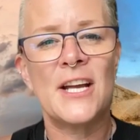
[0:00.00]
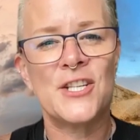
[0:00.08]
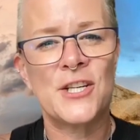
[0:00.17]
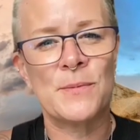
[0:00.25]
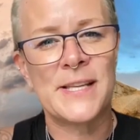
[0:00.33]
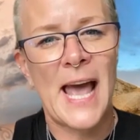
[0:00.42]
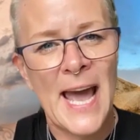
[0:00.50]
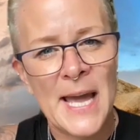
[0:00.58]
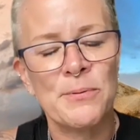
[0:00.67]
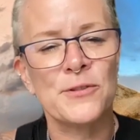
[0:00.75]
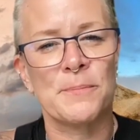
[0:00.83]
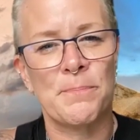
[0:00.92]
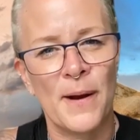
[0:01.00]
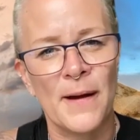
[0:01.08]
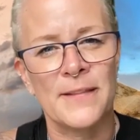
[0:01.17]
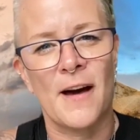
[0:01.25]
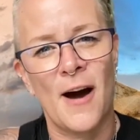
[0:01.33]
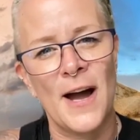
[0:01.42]
And she was able to
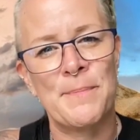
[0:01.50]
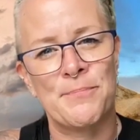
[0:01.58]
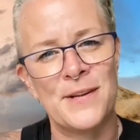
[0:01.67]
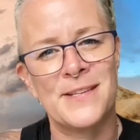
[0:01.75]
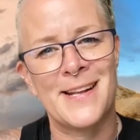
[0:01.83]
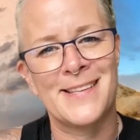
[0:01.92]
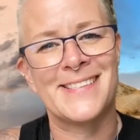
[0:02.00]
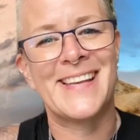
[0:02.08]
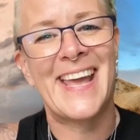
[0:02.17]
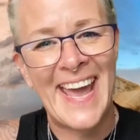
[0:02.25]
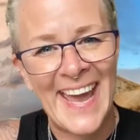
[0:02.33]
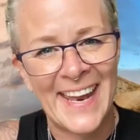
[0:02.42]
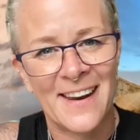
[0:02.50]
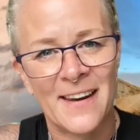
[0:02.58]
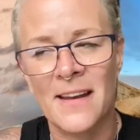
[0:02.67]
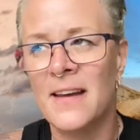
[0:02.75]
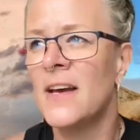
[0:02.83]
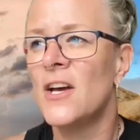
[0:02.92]
plug the high priestesses
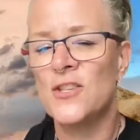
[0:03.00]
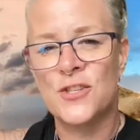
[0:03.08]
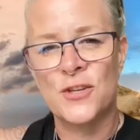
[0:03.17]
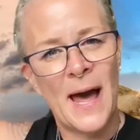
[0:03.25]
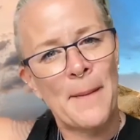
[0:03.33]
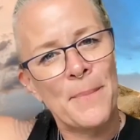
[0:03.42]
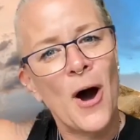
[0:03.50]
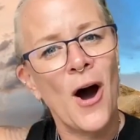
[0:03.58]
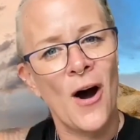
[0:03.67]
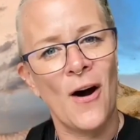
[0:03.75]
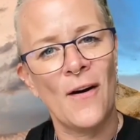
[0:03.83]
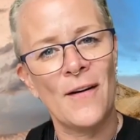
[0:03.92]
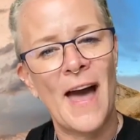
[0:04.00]
in to that part.